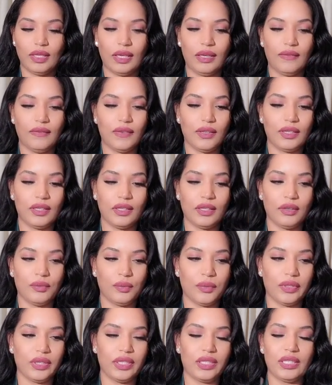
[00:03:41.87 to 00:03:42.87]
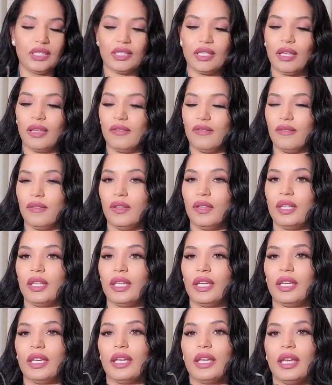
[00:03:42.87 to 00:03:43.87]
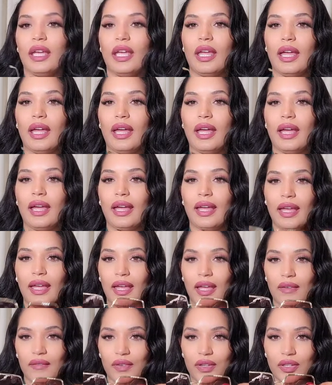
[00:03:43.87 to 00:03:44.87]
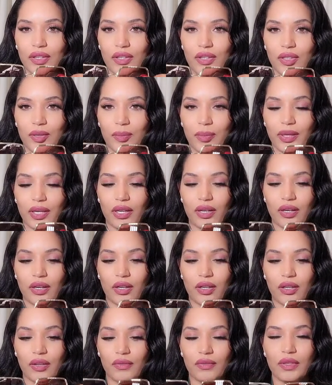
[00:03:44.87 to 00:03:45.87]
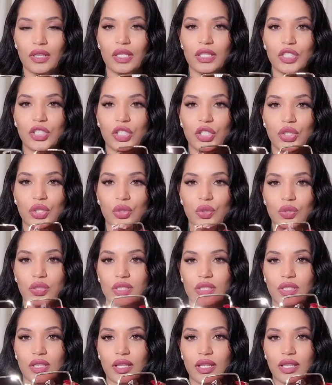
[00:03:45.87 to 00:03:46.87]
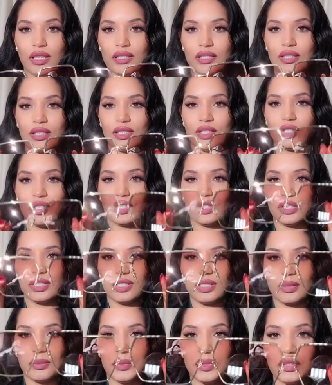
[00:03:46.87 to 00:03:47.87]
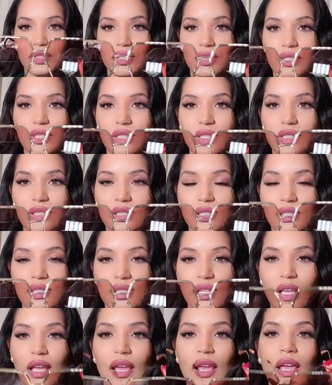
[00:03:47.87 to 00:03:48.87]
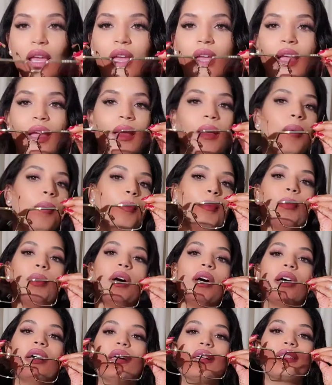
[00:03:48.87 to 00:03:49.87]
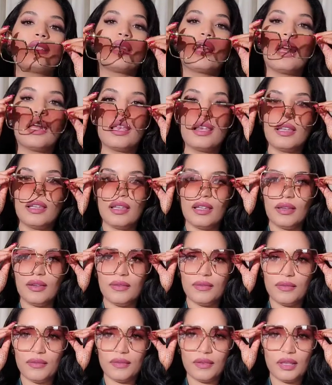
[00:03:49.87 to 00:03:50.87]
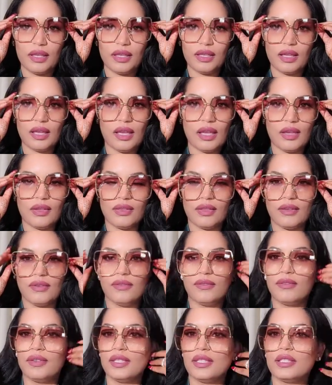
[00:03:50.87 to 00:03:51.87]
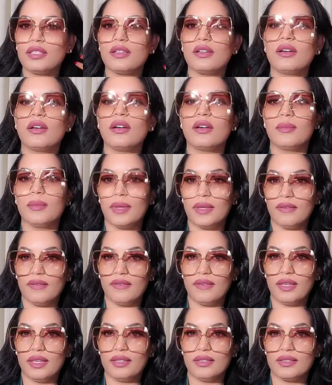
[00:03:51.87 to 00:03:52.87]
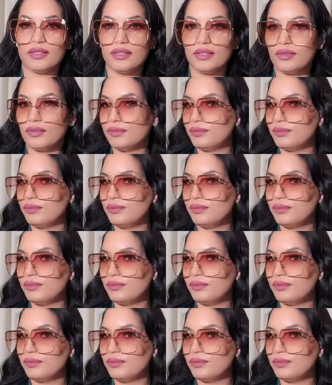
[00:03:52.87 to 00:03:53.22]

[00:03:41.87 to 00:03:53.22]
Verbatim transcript: I fell in love with these. I feel like I have another pair of Dior sunglasses that are similar to this, but I love how they fit on my face.